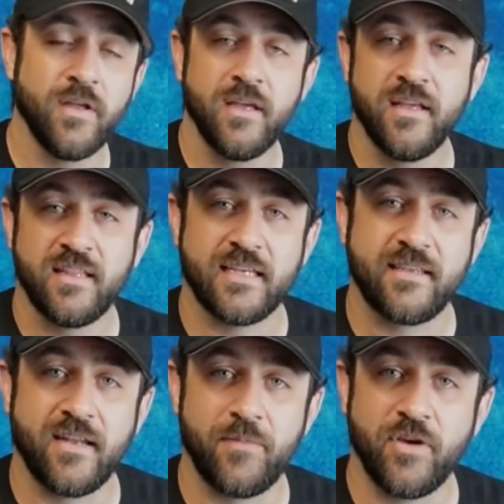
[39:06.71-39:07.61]

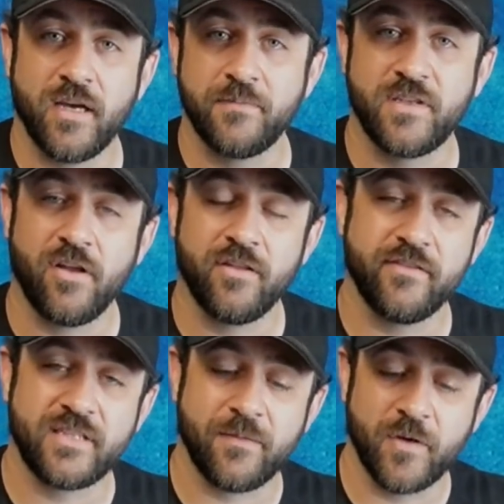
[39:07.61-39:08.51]
The SLW hubs,
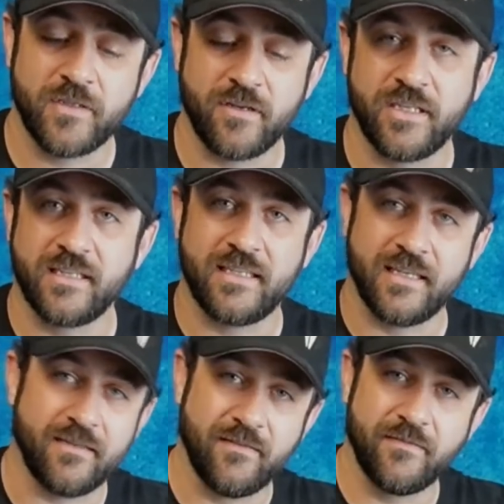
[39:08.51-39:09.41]
all numbers are just
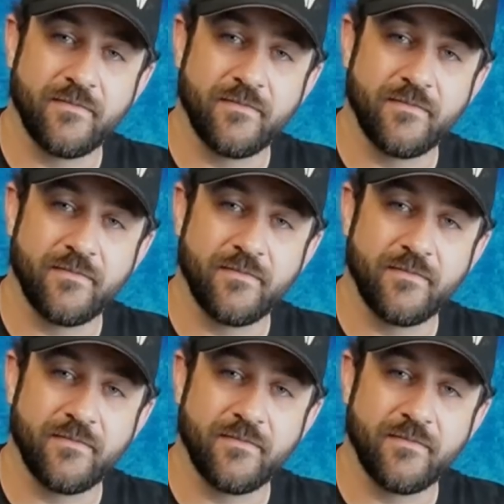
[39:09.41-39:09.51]
a